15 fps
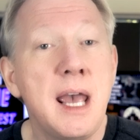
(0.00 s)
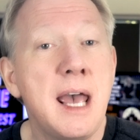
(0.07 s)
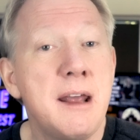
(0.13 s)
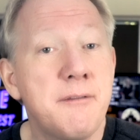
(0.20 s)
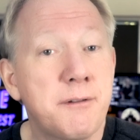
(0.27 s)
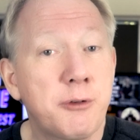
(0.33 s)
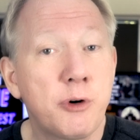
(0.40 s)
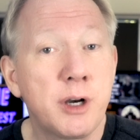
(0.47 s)

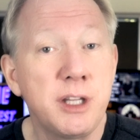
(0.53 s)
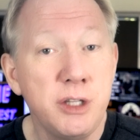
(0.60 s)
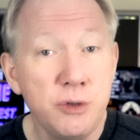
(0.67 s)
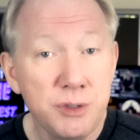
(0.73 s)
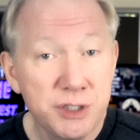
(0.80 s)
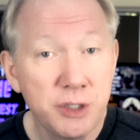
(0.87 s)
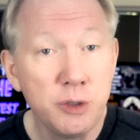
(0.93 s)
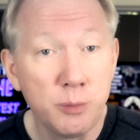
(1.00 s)
and for a
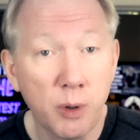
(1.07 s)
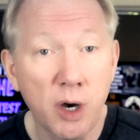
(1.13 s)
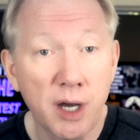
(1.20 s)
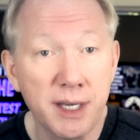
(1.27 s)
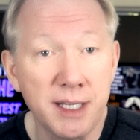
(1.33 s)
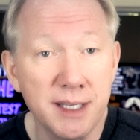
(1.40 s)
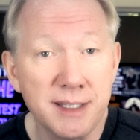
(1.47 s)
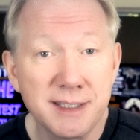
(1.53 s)
YouTube
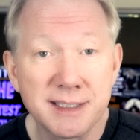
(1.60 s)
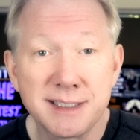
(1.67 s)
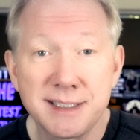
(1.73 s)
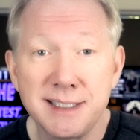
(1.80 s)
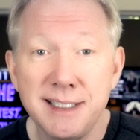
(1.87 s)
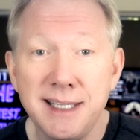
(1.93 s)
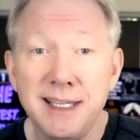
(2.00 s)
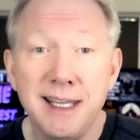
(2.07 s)

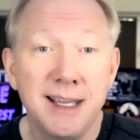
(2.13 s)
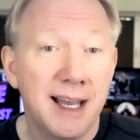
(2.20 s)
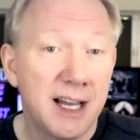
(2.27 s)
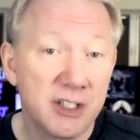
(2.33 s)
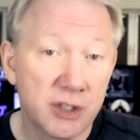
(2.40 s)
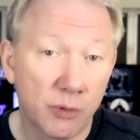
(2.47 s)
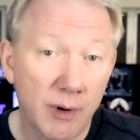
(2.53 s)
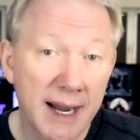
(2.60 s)
audience, a
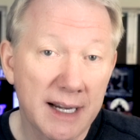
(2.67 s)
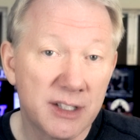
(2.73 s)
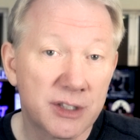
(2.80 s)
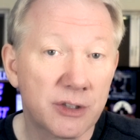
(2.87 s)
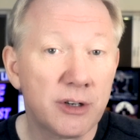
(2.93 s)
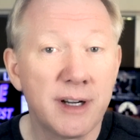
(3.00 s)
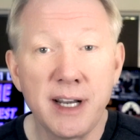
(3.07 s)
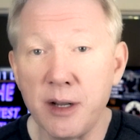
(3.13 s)

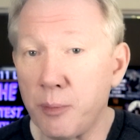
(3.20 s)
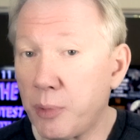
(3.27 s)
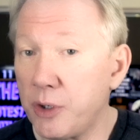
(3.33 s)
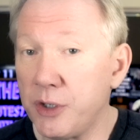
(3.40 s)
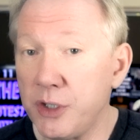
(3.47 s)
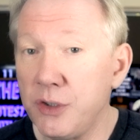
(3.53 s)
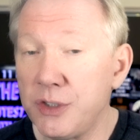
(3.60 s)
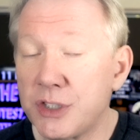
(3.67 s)
director and a
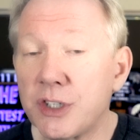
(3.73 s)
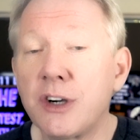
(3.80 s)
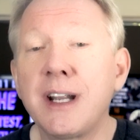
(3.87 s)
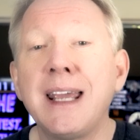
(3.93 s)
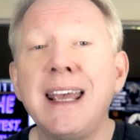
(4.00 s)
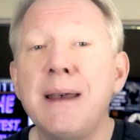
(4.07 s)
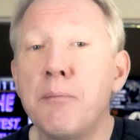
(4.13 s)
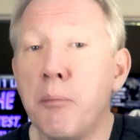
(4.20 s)

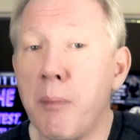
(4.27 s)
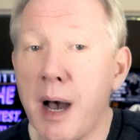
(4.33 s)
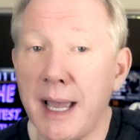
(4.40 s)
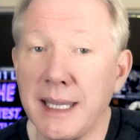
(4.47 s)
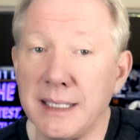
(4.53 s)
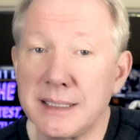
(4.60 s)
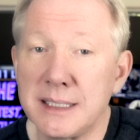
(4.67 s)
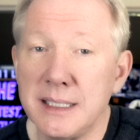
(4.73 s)
producer, it
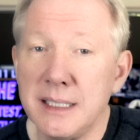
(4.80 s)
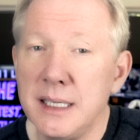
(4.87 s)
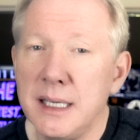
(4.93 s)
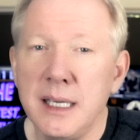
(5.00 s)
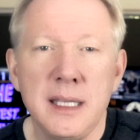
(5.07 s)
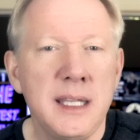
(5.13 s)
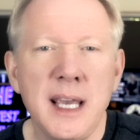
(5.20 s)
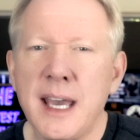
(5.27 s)
might.
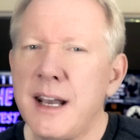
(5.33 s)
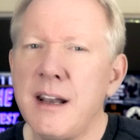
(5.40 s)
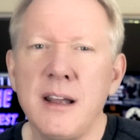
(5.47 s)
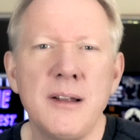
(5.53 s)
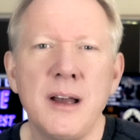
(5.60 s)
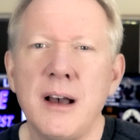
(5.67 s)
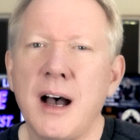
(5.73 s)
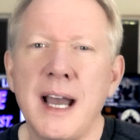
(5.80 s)

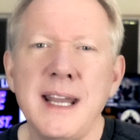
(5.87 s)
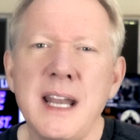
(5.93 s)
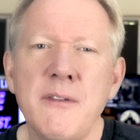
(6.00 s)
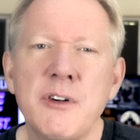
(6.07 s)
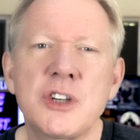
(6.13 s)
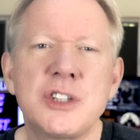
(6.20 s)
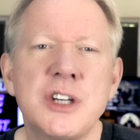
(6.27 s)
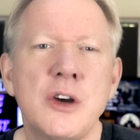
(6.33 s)
Yet, I
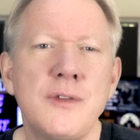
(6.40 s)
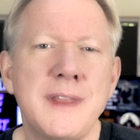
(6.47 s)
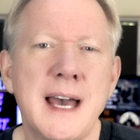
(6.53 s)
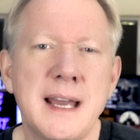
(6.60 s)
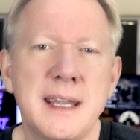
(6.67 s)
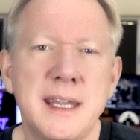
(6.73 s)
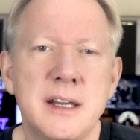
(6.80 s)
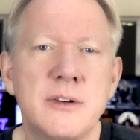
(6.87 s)
never showed
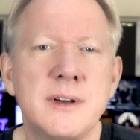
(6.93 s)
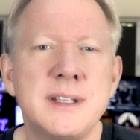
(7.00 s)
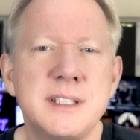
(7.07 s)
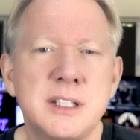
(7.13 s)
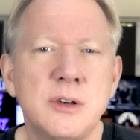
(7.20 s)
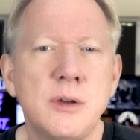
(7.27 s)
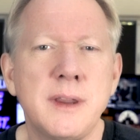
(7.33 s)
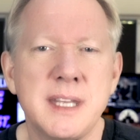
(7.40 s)
that gear
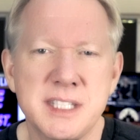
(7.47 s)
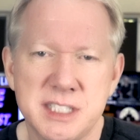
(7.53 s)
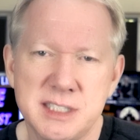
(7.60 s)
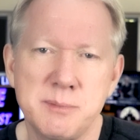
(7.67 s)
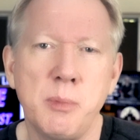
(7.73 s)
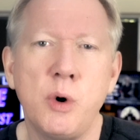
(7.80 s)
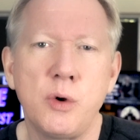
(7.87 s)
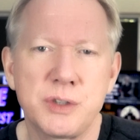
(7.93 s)
until this
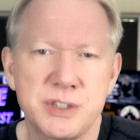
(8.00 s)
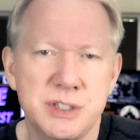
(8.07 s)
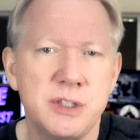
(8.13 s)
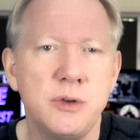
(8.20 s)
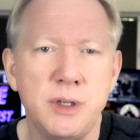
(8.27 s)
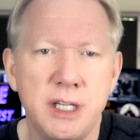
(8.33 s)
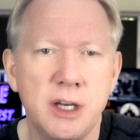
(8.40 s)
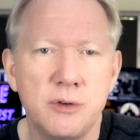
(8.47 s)
small
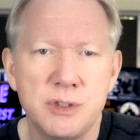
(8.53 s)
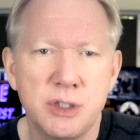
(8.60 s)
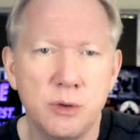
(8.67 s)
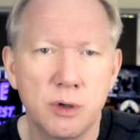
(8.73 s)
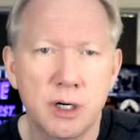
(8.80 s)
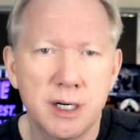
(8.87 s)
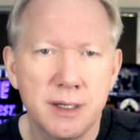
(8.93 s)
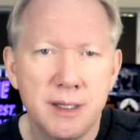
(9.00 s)
studio
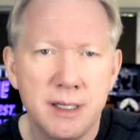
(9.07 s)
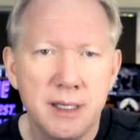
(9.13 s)
tour.